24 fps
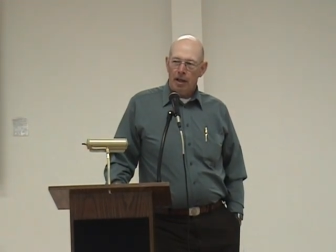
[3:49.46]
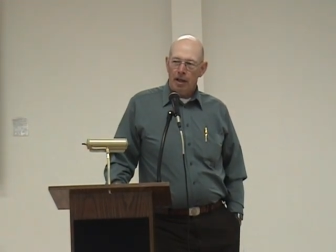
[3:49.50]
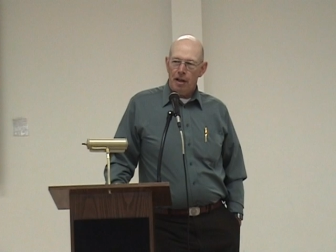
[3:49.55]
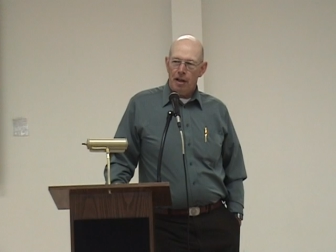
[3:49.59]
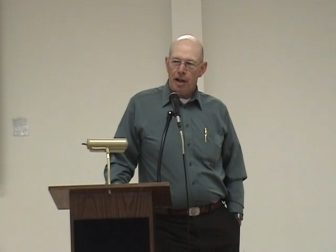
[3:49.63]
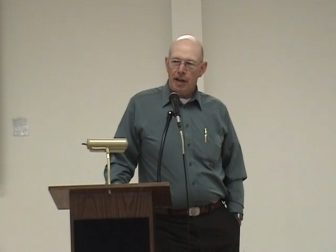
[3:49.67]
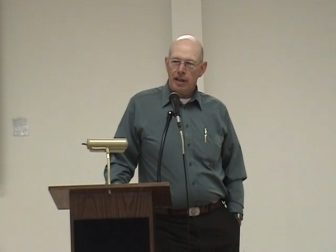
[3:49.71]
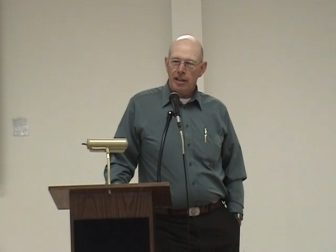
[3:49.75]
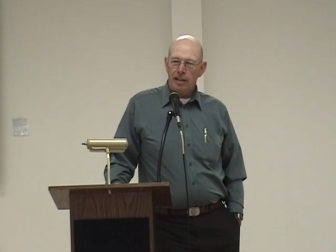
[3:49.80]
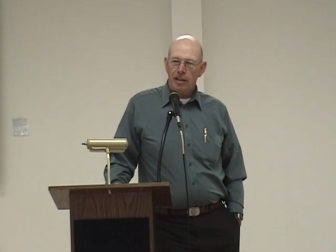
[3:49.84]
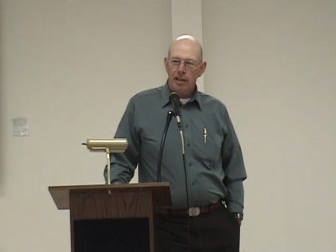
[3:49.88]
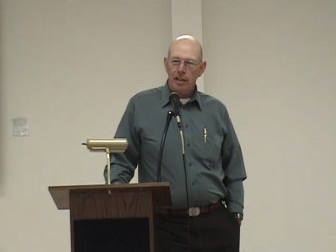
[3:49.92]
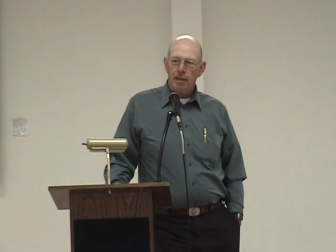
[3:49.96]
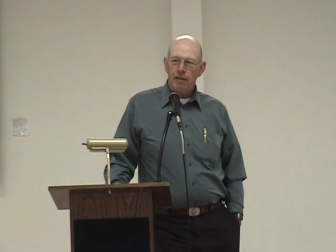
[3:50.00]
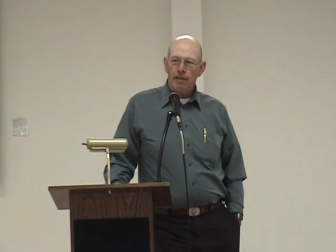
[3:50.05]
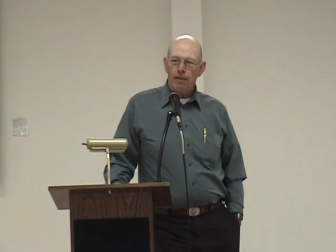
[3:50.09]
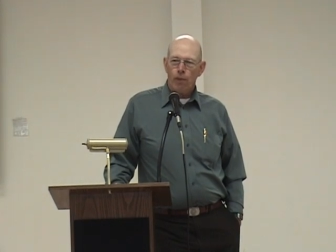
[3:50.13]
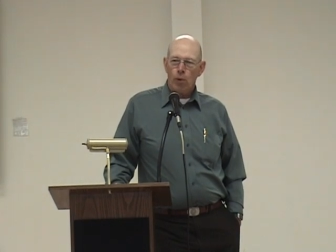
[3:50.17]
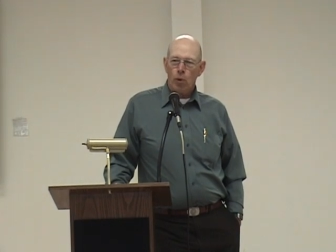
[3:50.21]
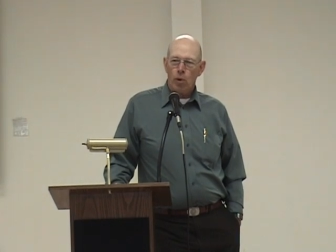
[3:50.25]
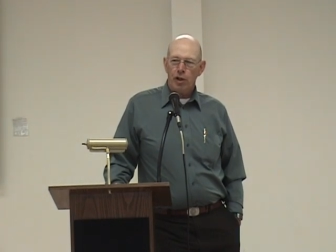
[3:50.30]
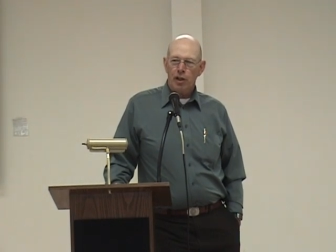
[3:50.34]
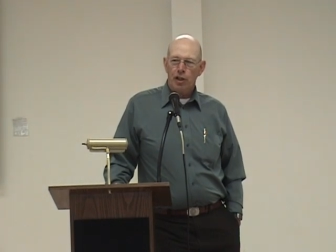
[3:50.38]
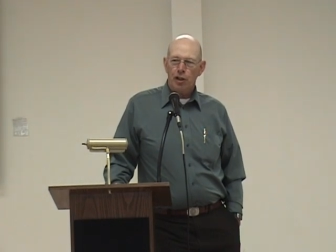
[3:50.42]

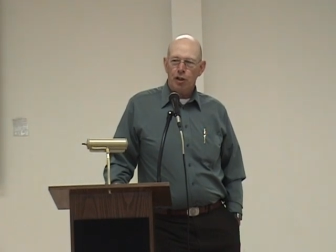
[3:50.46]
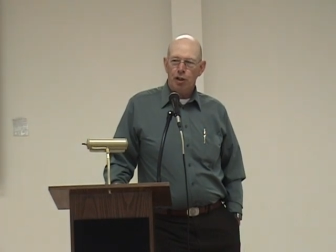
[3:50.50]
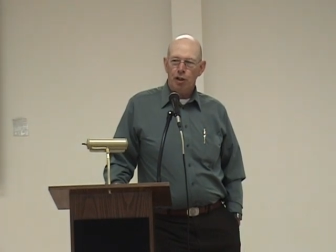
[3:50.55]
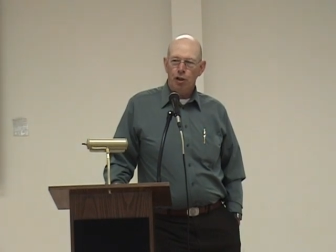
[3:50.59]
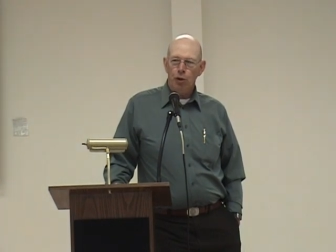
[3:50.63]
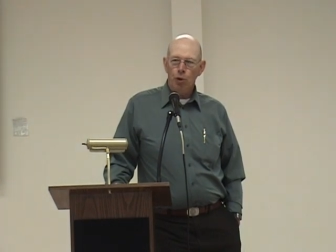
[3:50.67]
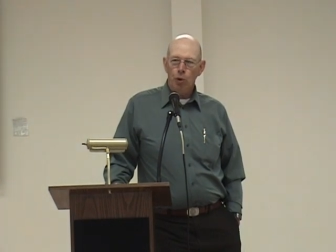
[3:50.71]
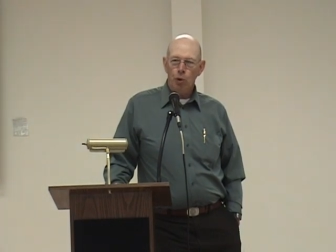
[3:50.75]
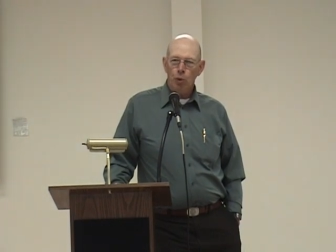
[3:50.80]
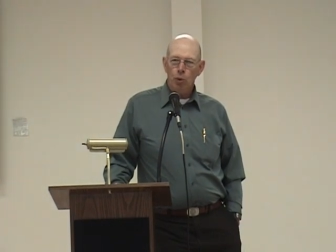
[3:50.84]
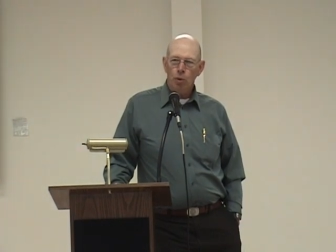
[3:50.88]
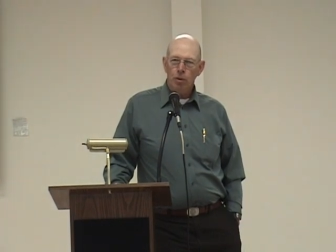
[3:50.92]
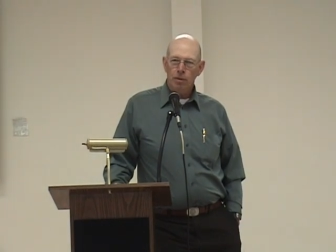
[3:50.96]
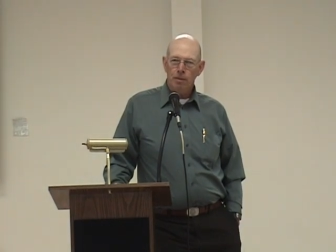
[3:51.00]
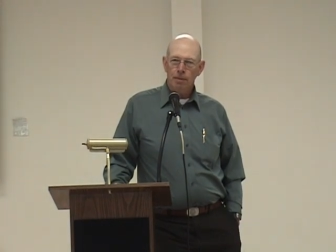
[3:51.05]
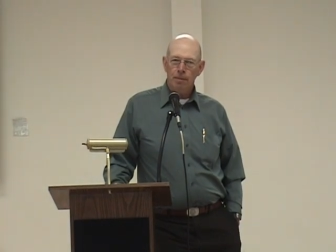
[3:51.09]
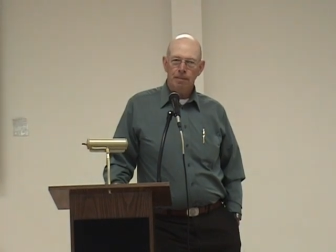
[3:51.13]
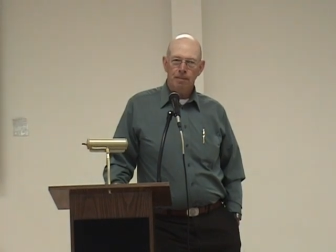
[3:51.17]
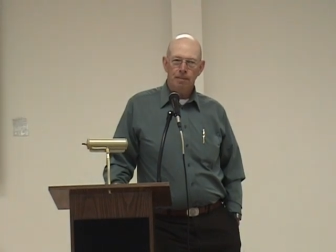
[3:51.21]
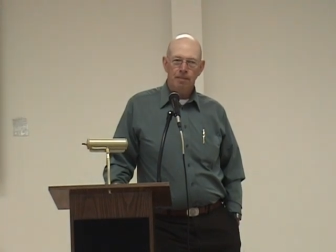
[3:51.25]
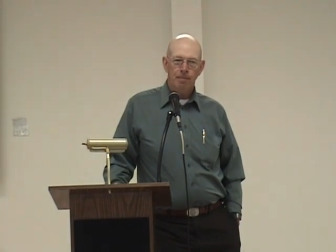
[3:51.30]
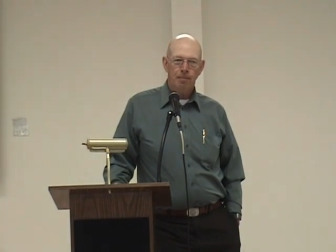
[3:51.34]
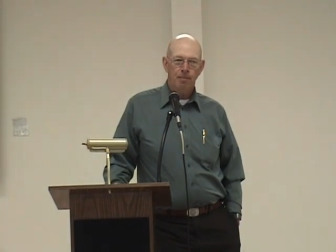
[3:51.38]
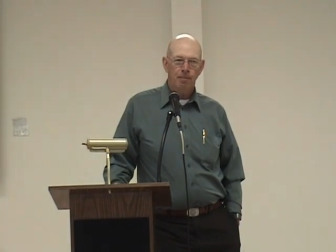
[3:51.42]
1942,
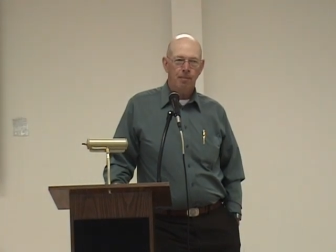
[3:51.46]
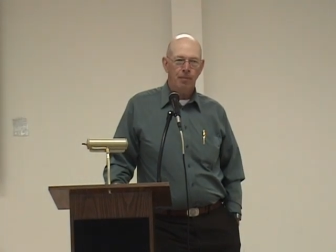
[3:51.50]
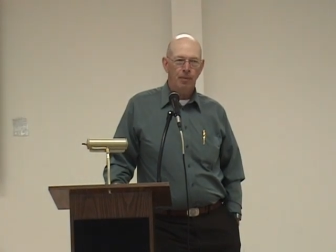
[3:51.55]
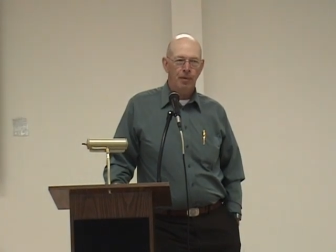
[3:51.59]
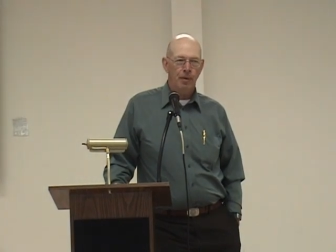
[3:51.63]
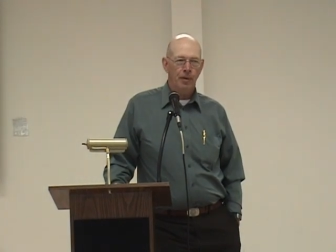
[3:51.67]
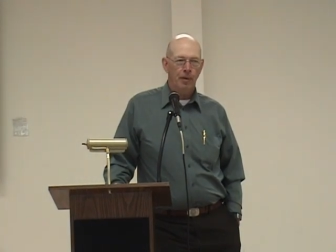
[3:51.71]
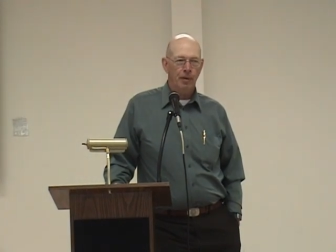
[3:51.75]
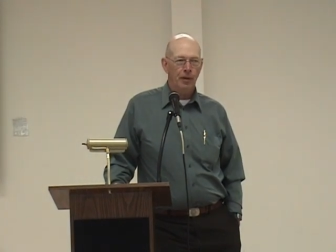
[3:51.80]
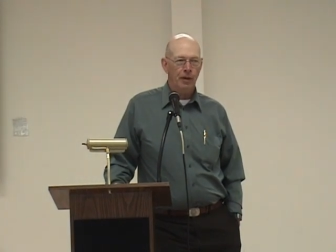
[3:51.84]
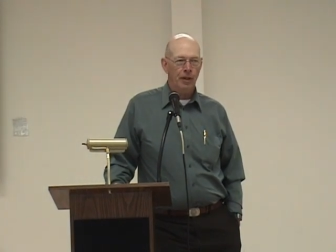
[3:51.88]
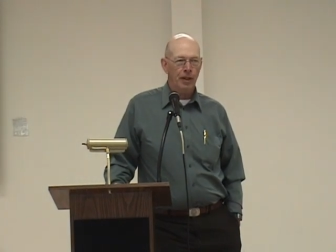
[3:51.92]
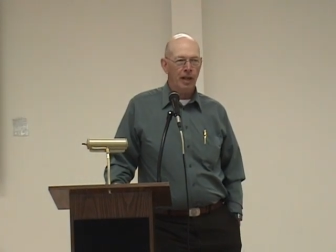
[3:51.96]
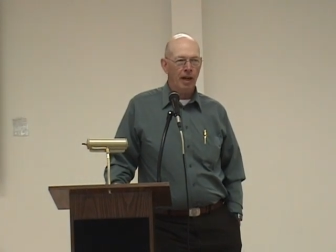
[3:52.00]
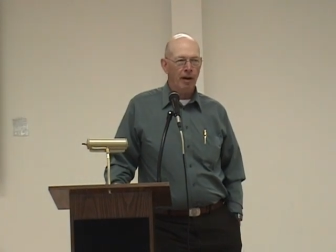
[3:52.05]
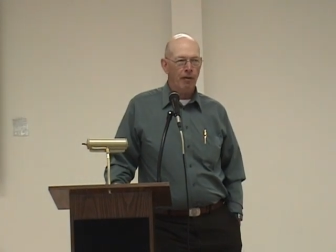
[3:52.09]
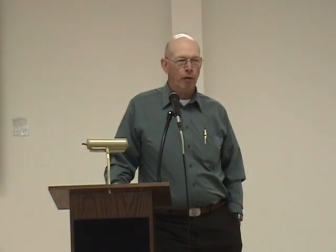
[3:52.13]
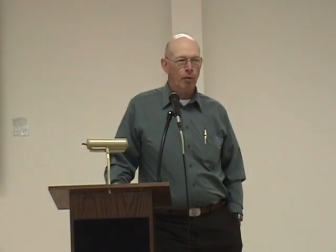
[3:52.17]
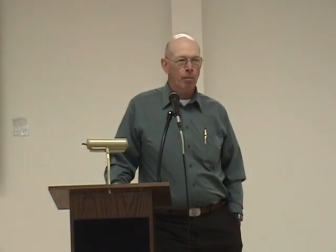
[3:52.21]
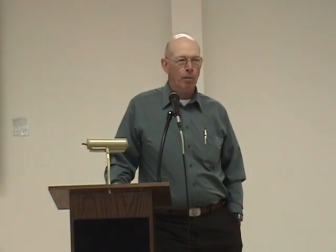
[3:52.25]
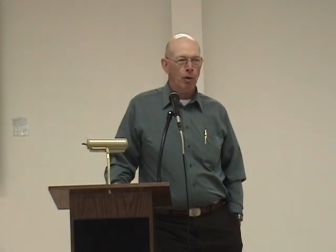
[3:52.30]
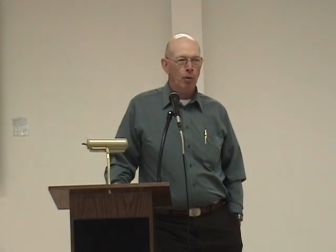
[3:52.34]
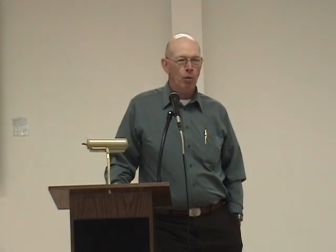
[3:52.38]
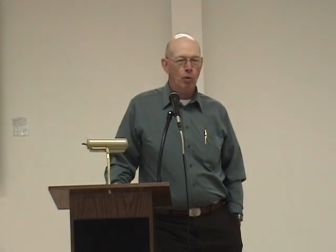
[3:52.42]
the
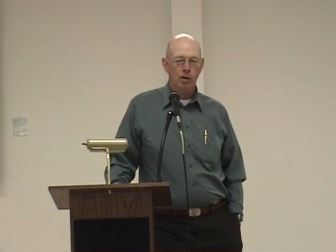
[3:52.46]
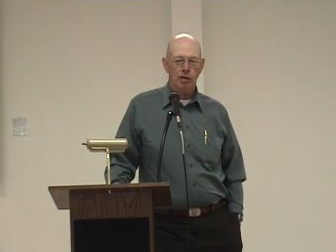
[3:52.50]
government